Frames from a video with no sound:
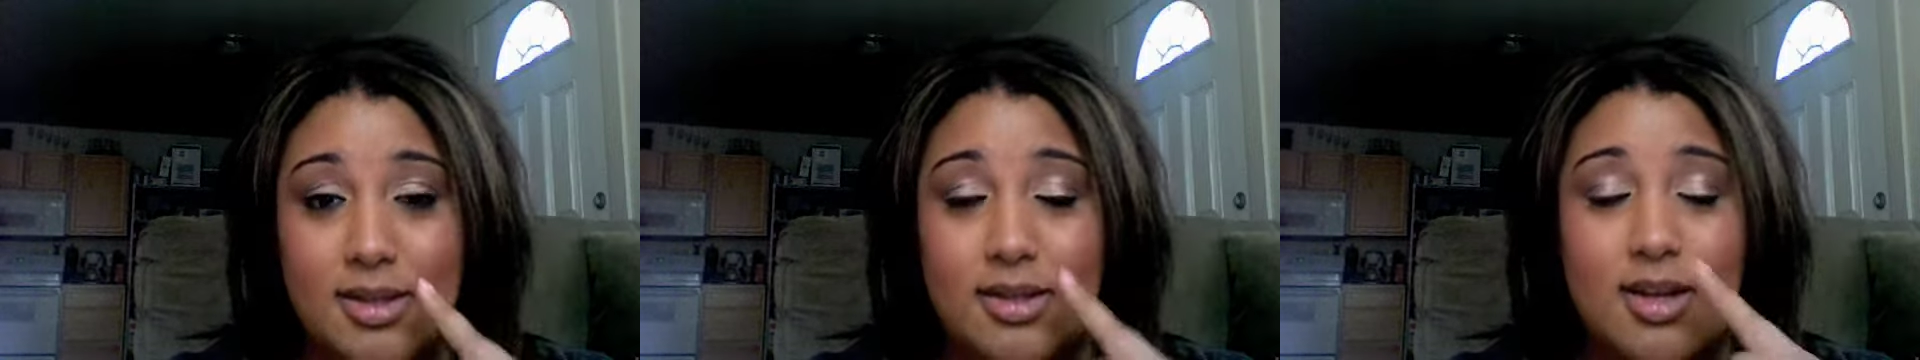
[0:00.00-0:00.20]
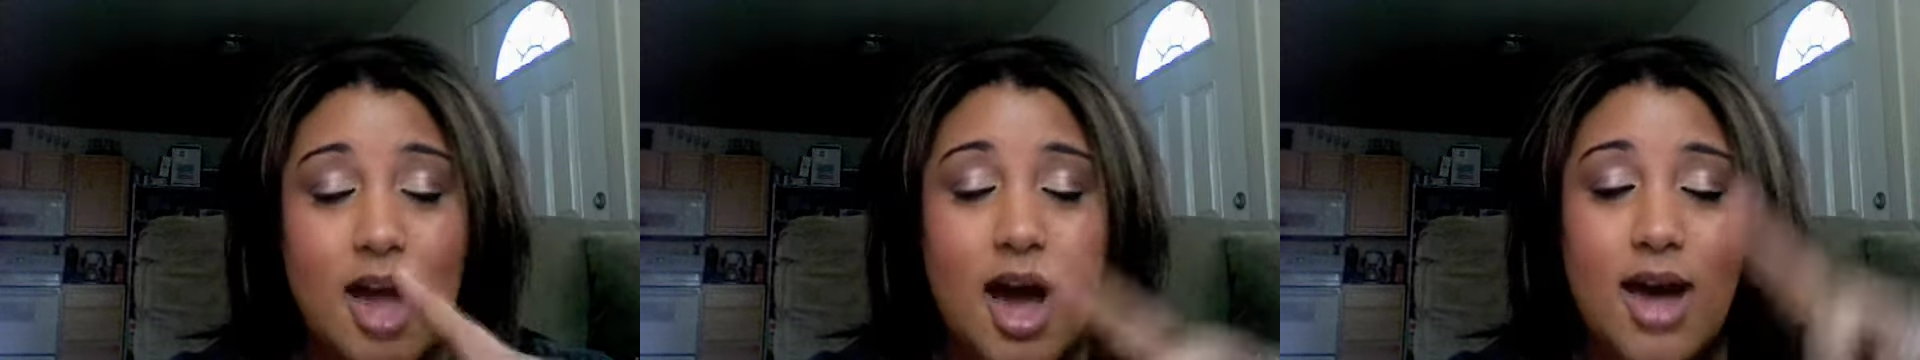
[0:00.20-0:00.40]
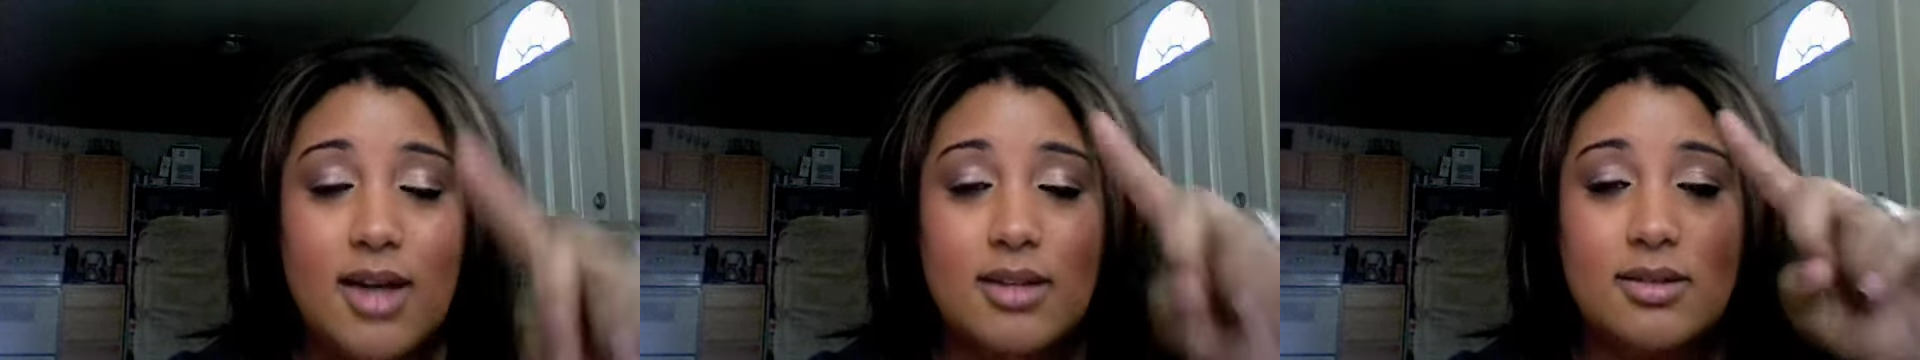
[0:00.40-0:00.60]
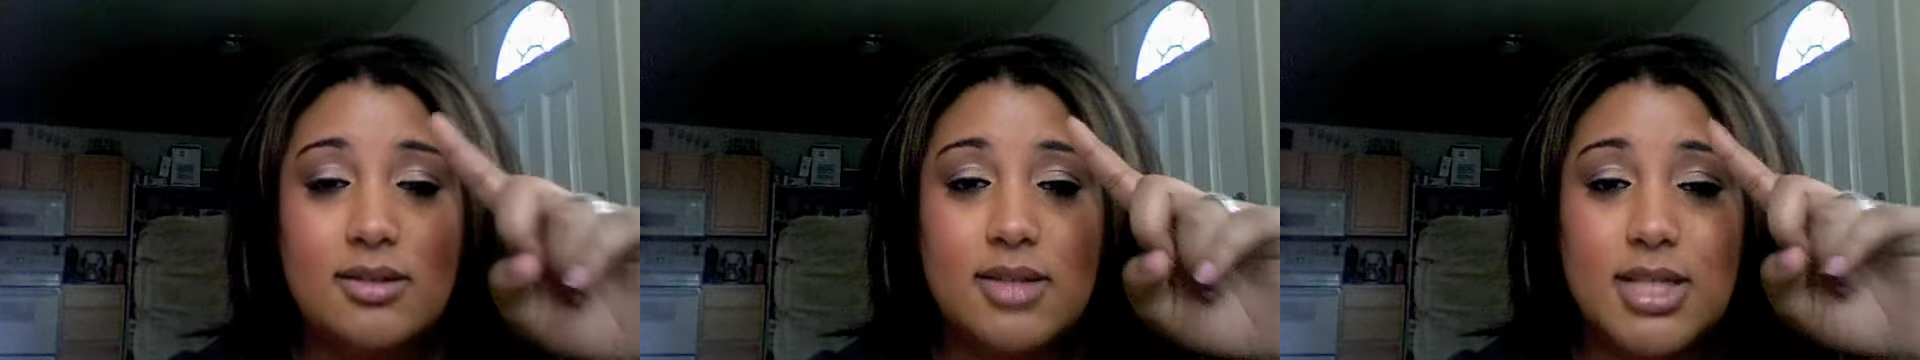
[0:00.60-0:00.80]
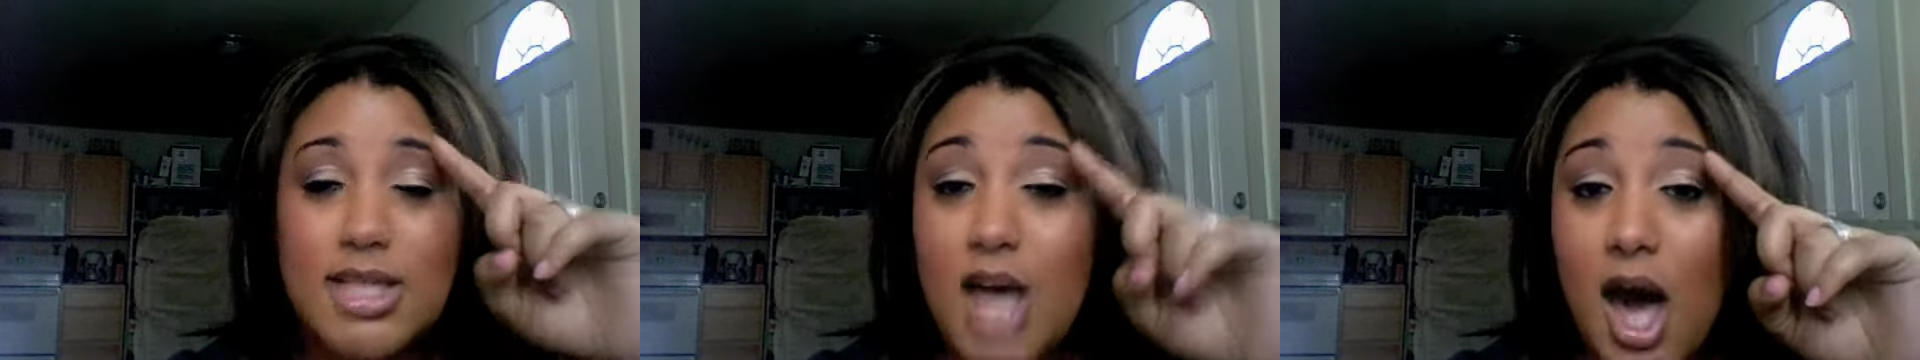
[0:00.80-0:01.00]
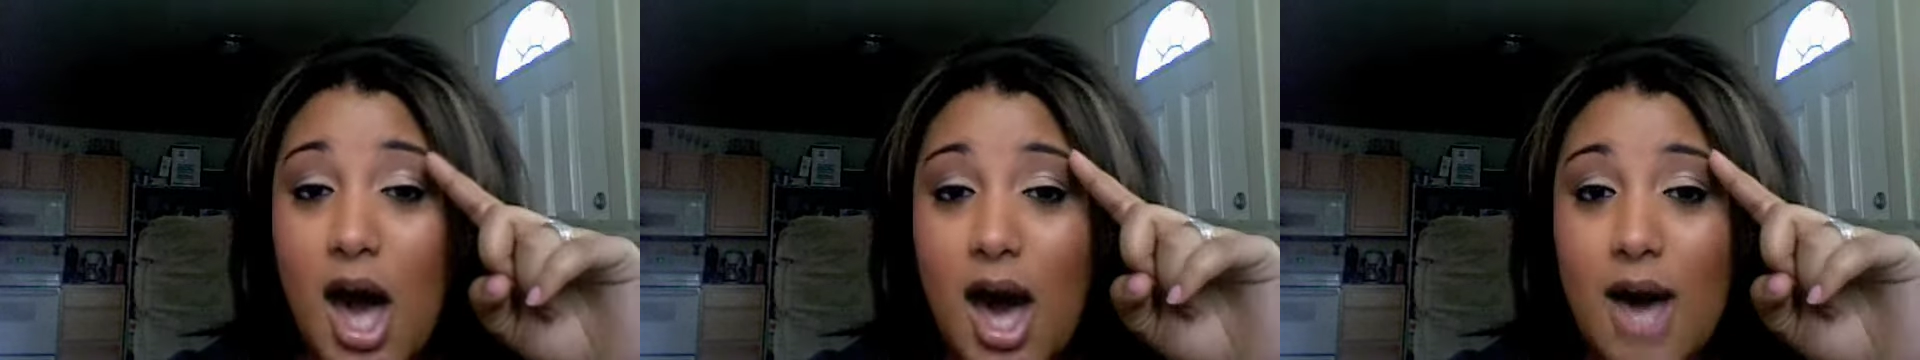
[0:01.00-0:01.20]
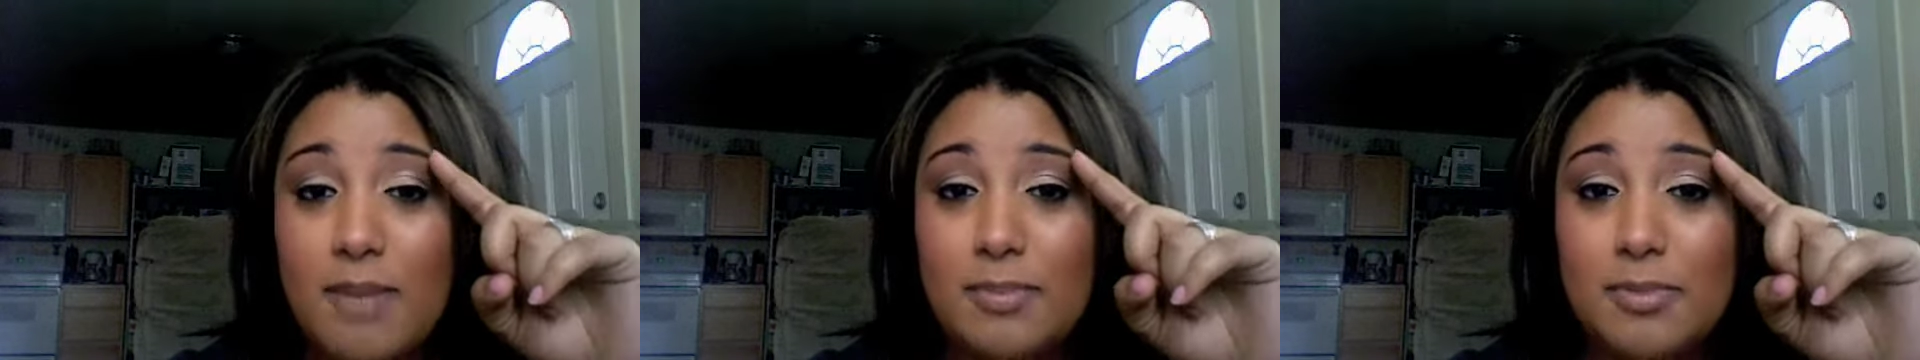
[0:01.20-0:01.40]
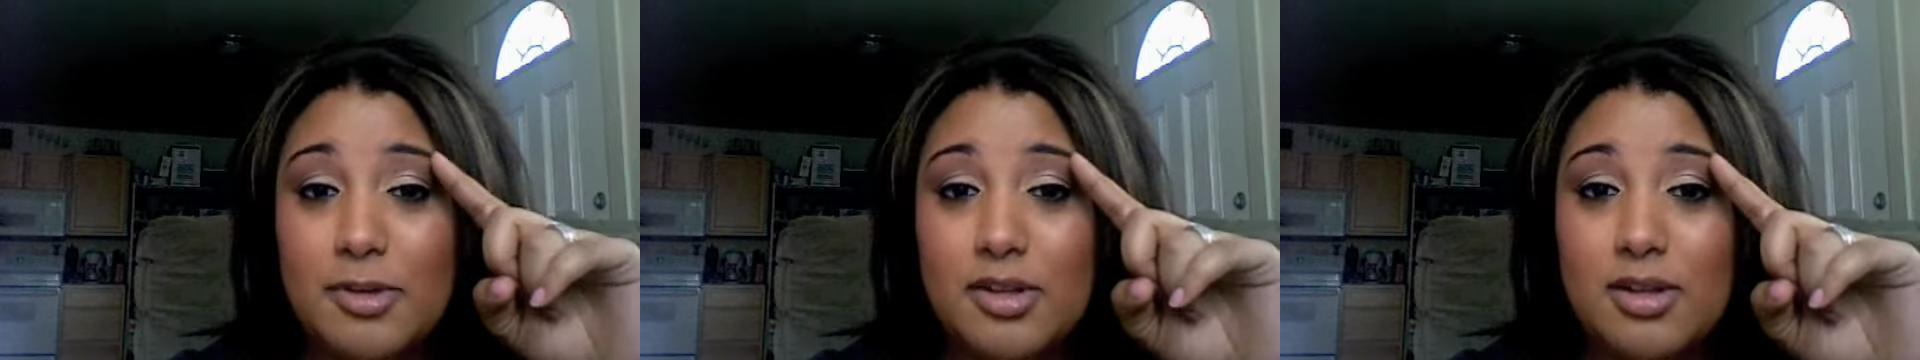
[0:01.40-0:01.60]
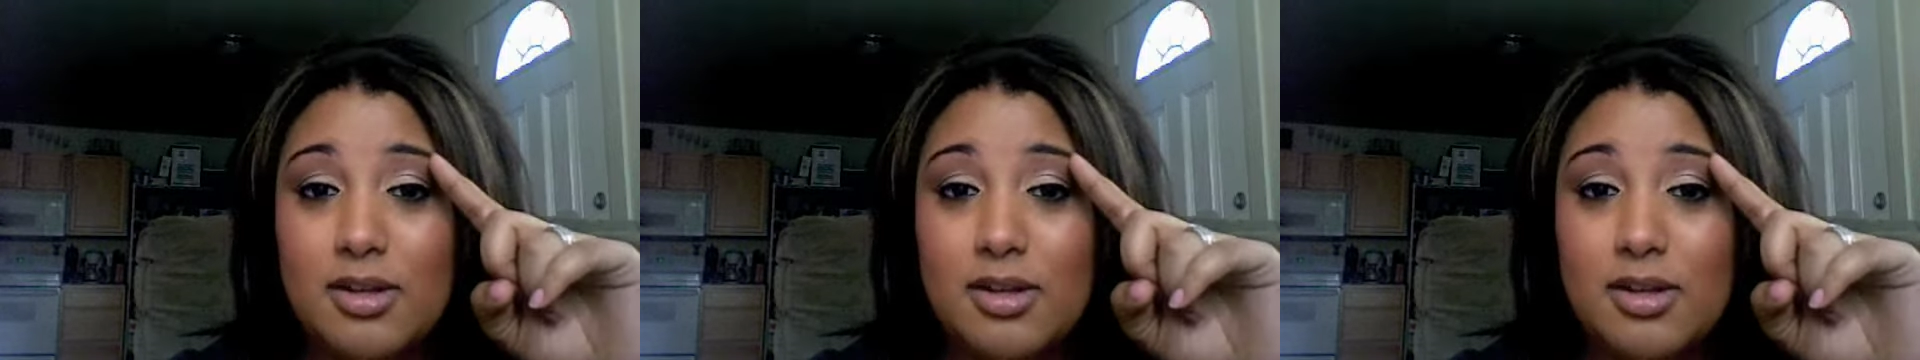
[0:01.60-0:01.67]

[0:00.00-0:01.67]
Not the top,